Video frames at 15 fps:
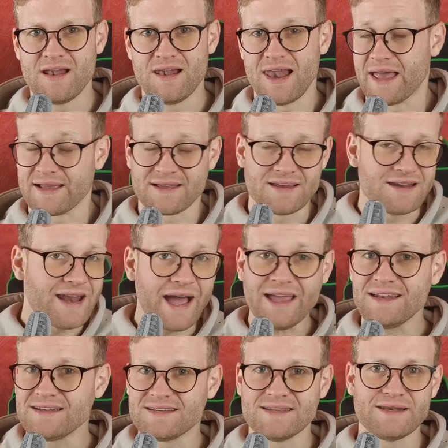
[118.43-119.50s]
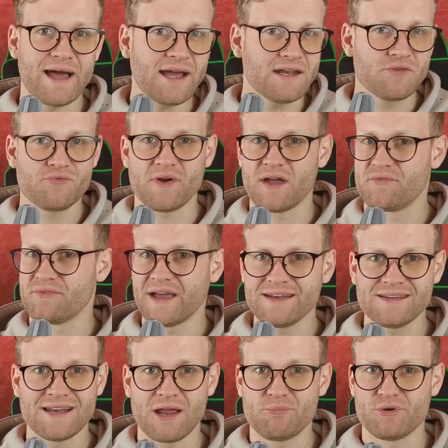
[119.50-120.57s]
like 90, 95,
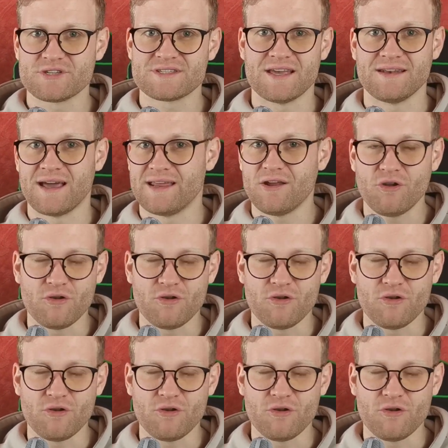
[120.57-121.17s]
99%, I